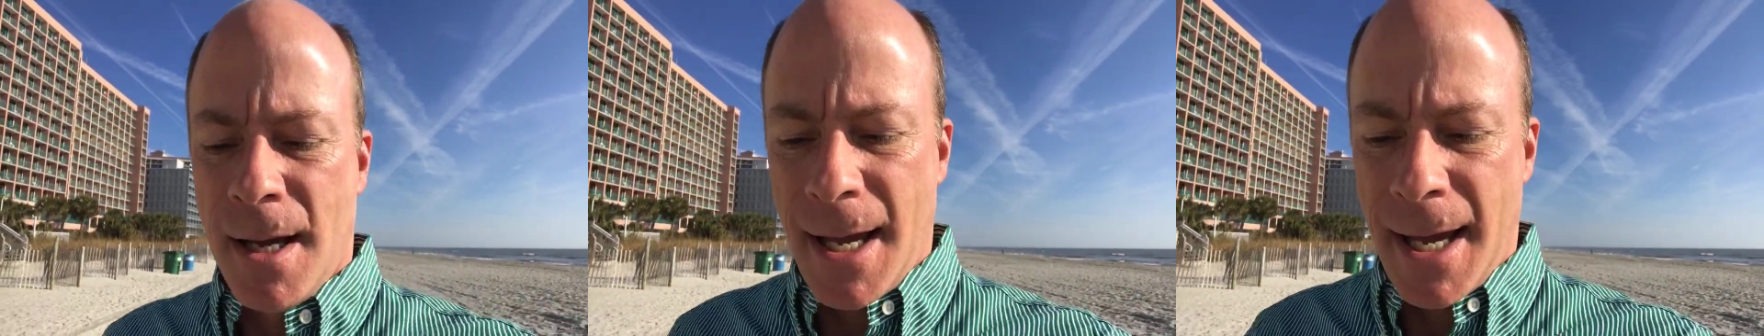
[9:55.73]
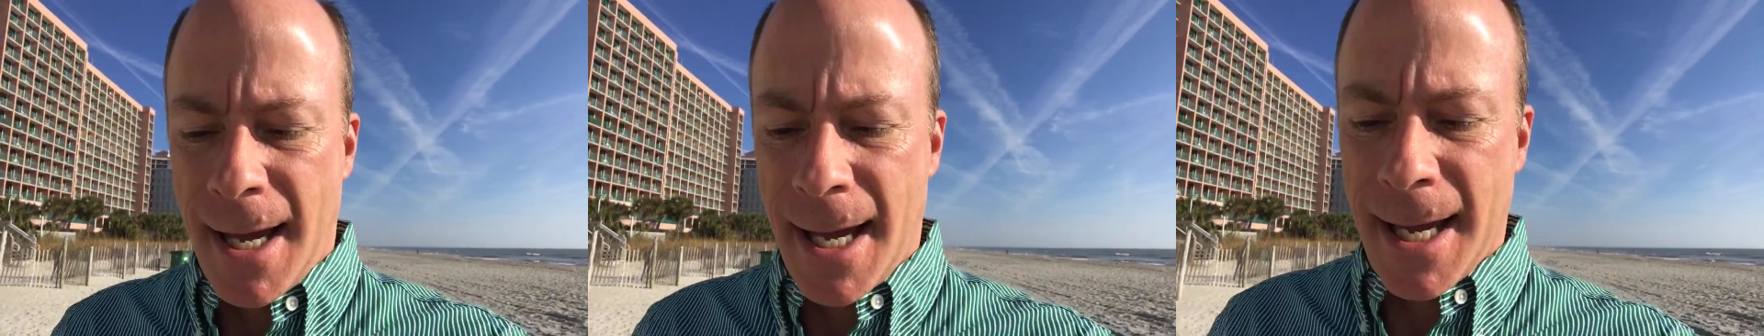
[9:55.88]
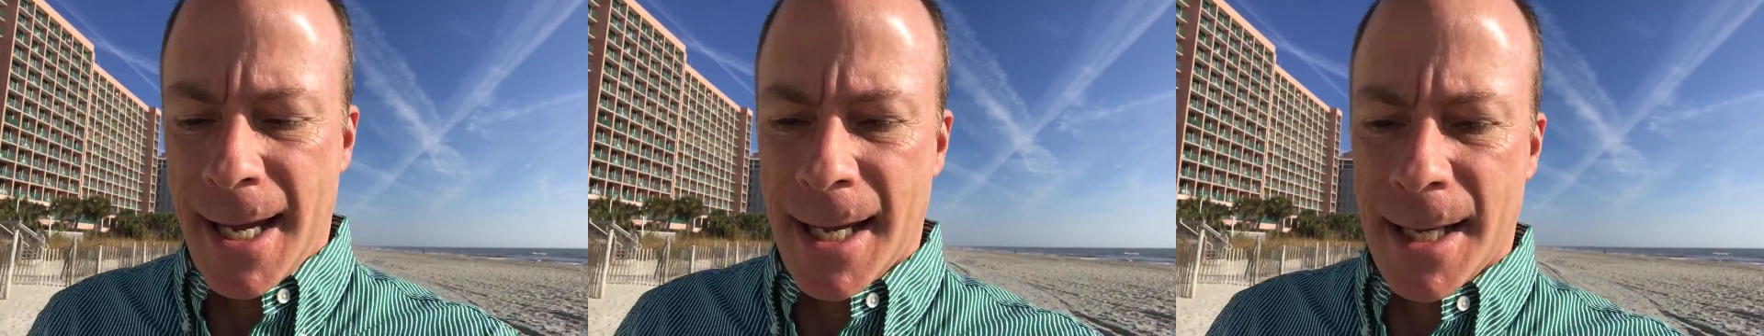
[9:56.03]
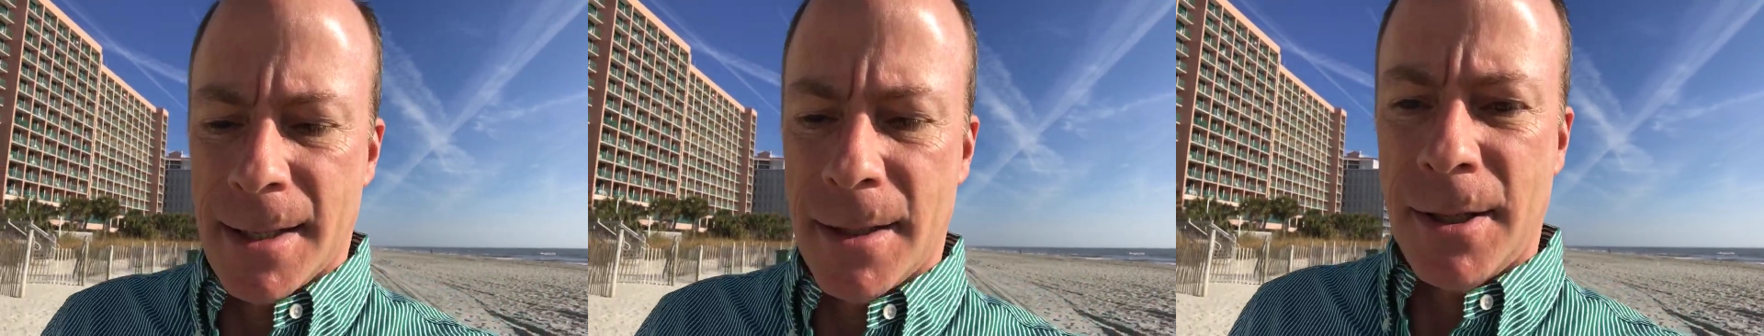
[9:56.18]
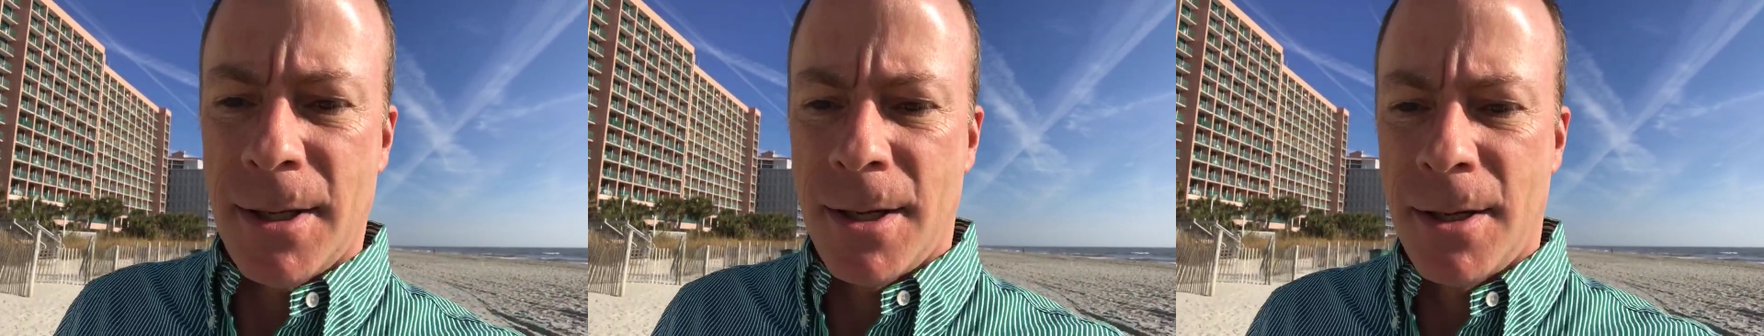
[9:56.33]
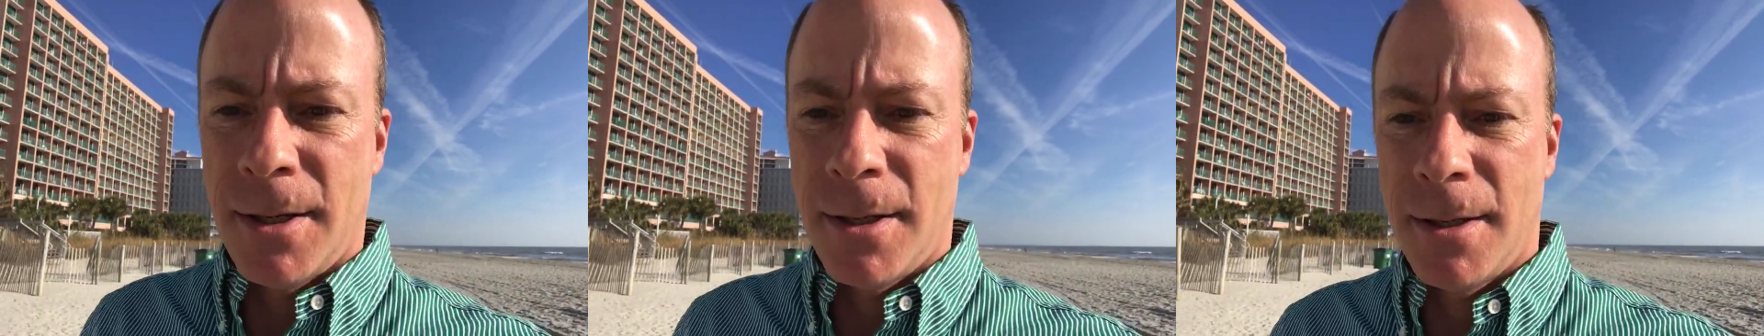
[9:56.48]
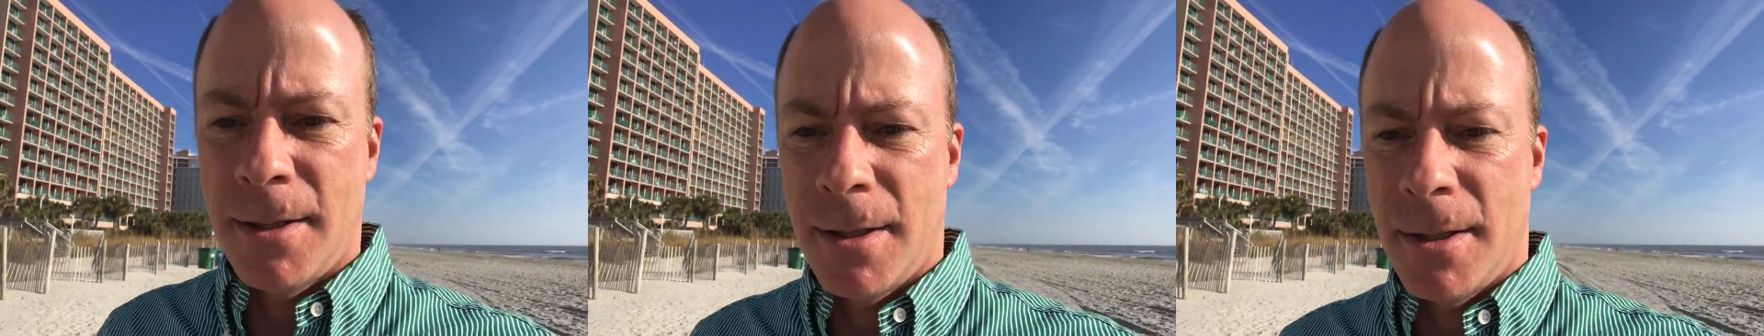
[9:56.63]
and
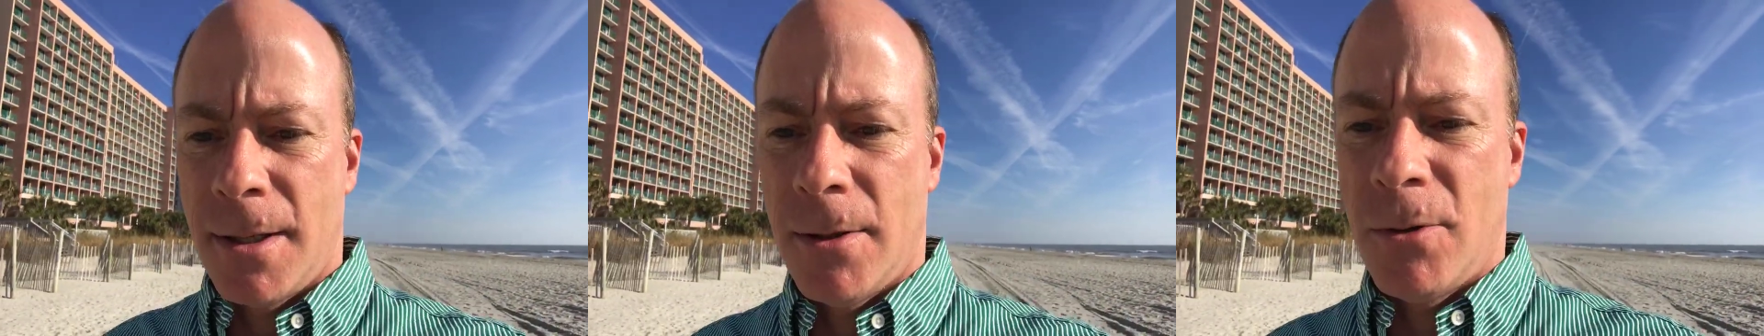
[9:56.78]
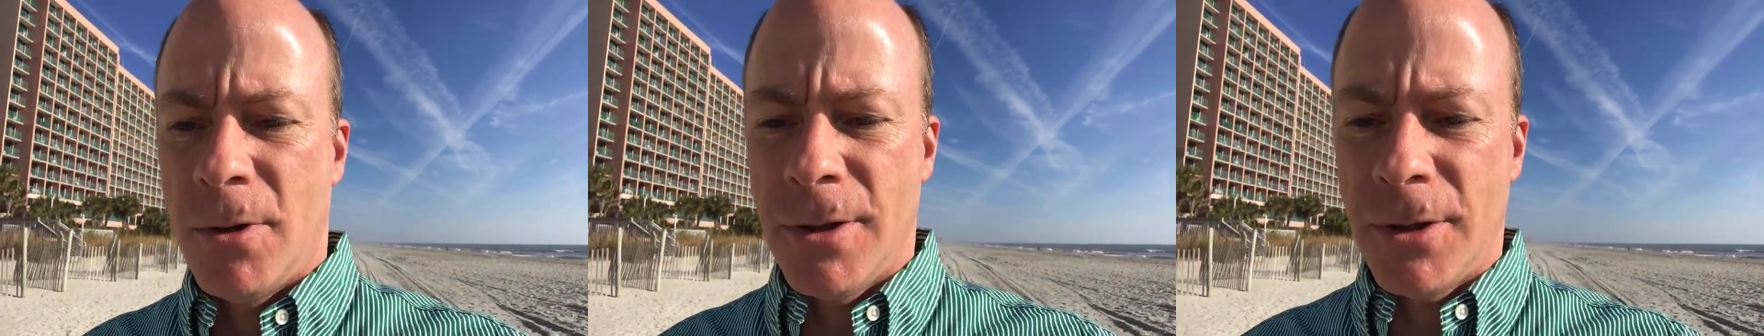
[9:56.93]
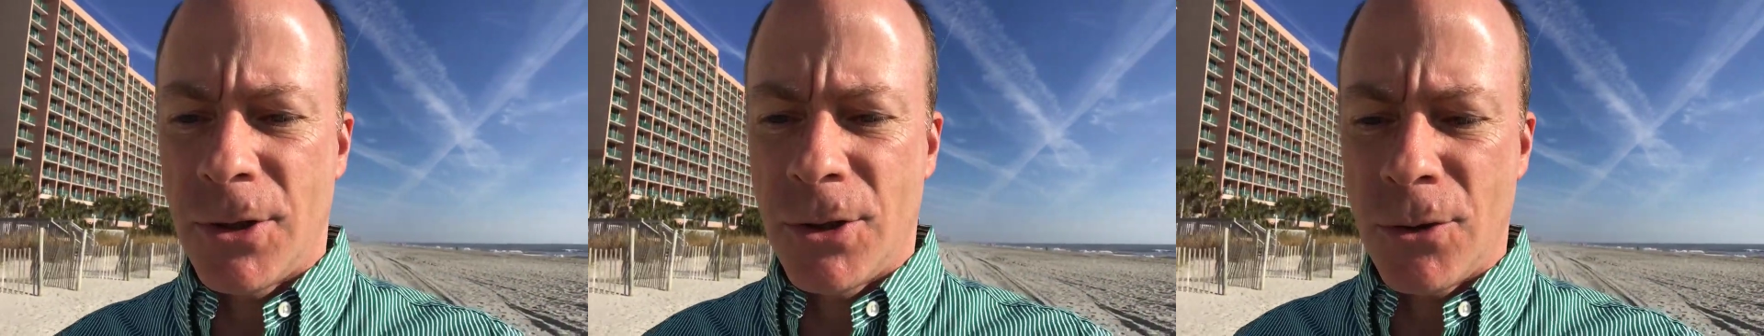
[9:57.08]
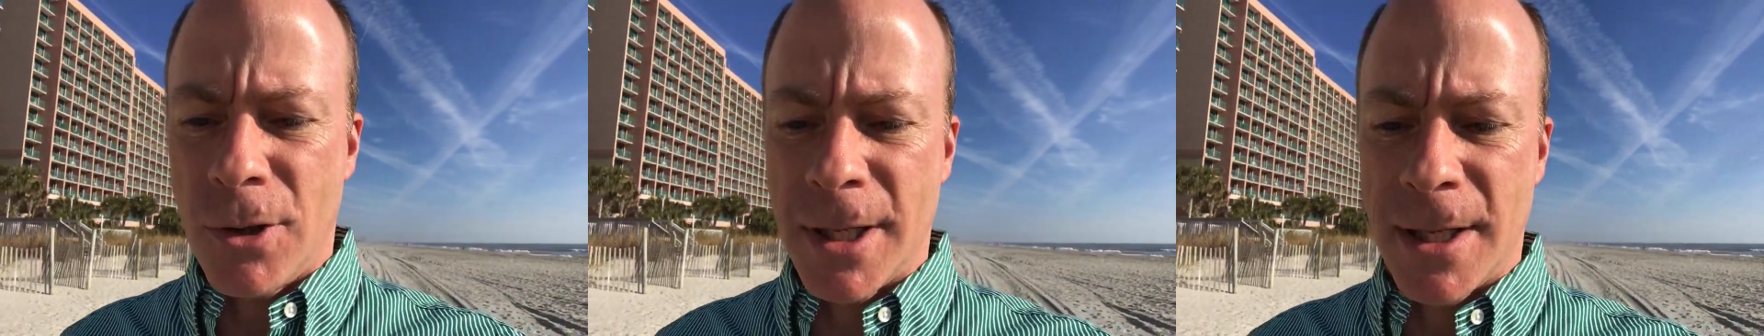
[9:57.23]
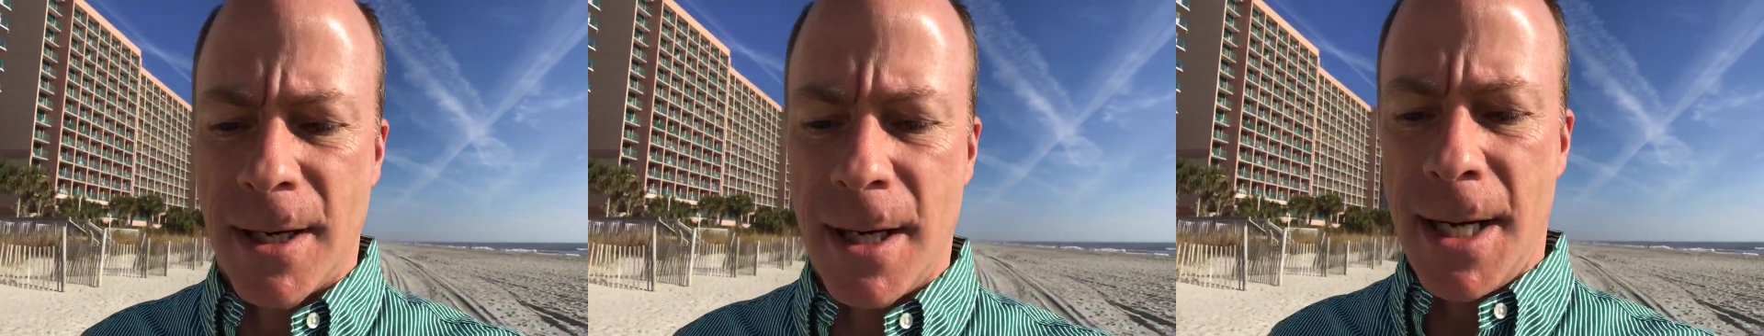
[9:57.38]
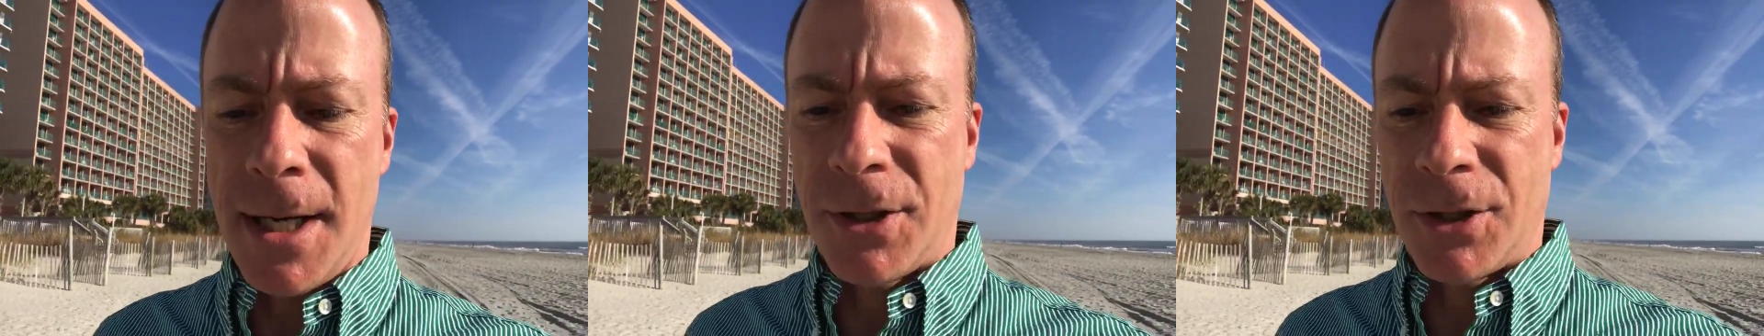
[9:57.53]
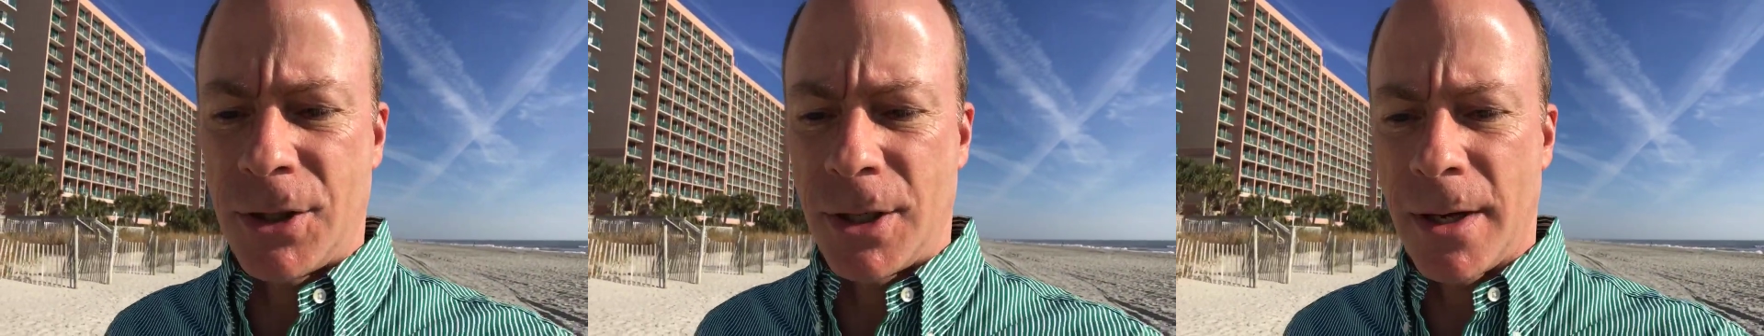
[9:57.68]
during the
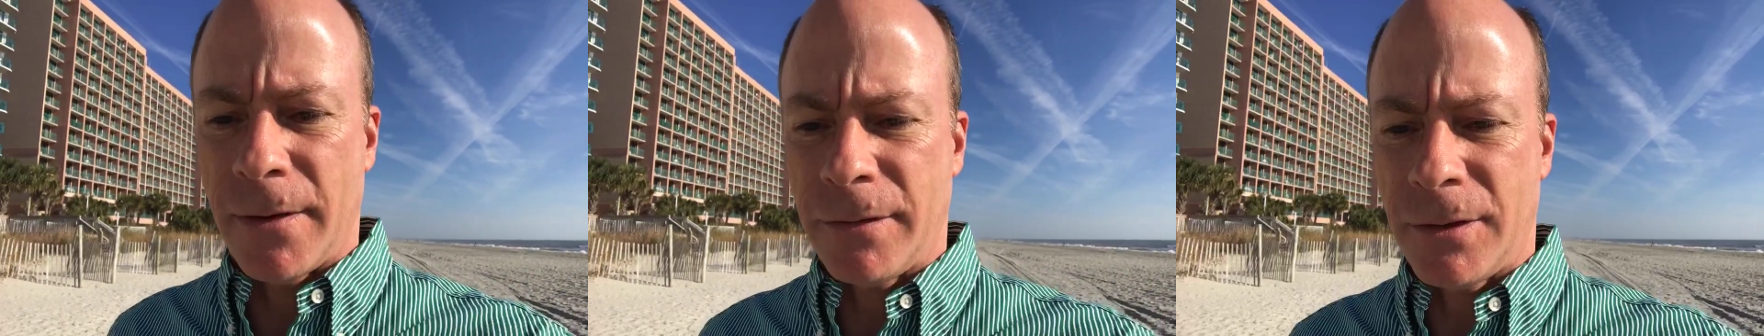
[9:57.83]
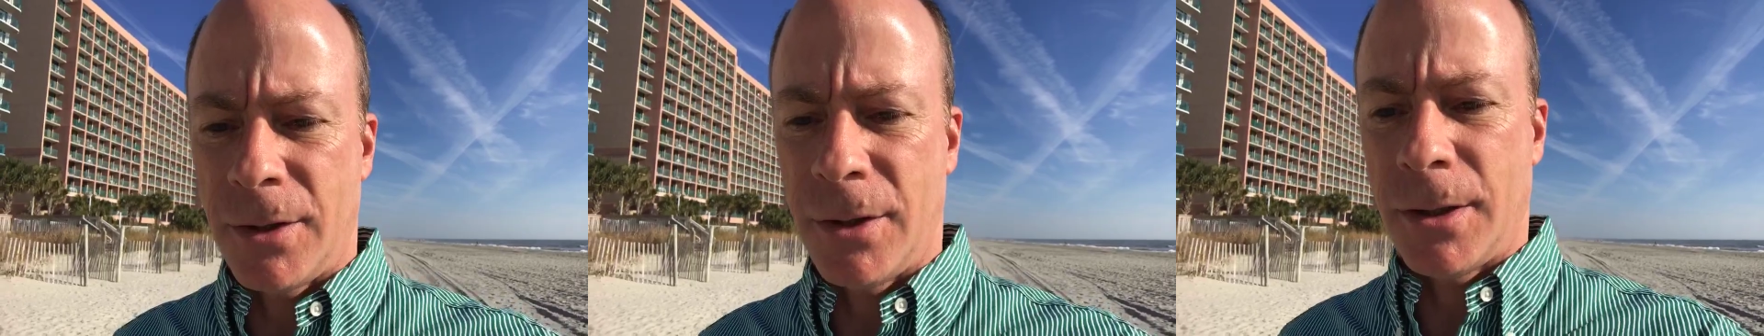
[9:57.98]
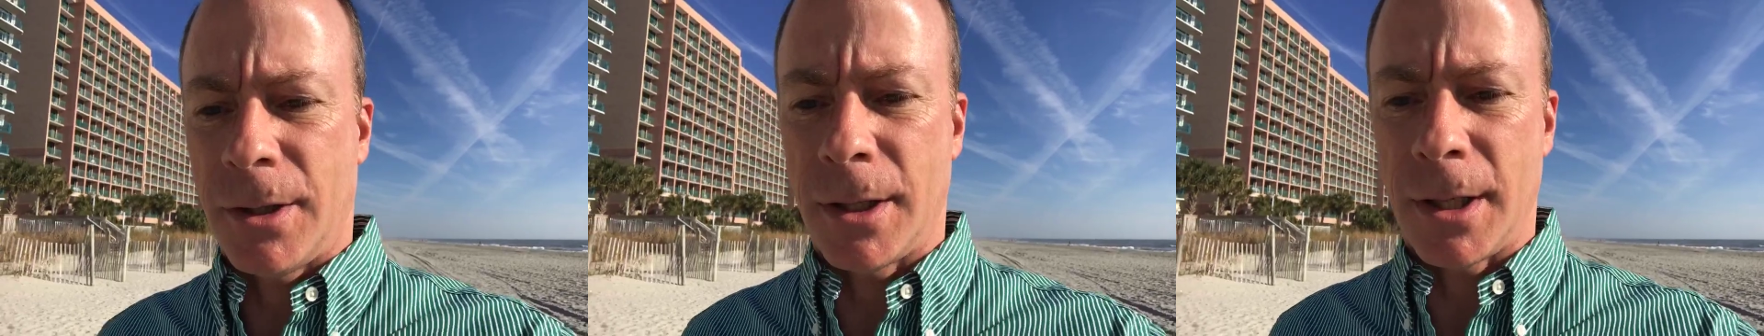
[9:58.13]
night shift,